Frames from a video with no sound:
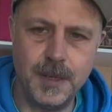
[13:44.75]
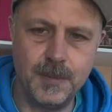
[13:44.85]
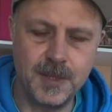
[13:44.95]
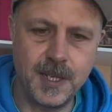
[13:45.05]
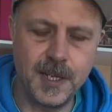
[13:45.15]
to be
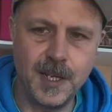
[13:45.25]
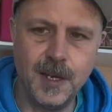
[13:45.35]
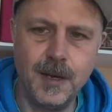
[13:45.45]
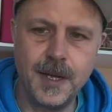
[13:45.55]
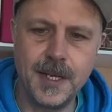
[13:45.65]
able to cut your
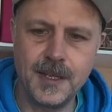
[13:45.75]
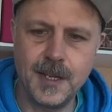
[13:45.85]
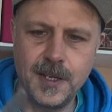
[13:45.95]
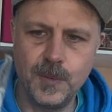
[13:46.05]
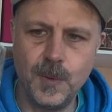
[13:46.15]
line,
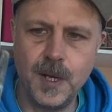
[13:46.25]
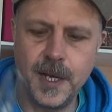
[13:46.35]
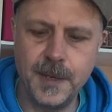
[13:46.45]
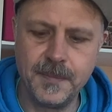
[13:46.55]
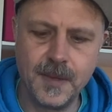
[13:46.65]
cut your
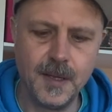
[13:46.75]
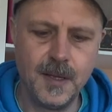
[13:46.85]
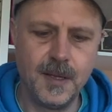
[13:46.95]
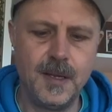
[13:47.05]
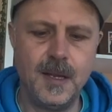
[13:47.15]
wire.
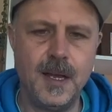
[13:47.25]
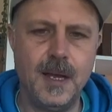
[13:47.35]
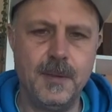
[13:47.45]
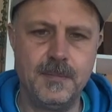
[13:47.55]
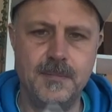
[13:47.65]

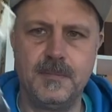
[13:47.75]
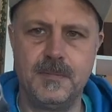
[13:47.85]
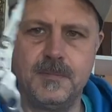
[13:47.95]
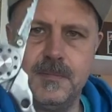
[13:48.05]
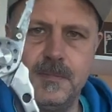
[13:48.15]
A
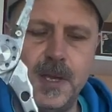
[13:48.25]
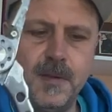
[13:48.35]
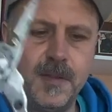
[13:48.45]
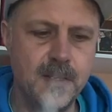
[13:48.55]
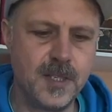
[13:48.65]

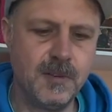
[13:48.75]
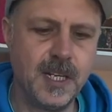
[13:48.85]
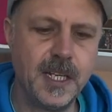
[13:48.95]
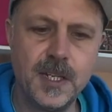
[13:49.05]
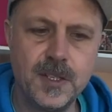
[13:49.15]
pair of those are
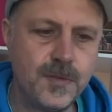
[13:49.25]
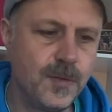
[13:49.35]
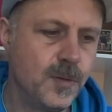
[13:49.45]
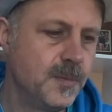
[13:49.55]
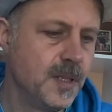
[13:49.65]
really
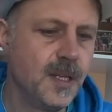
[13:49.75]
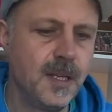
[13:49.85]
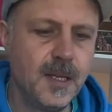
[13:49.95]
useful.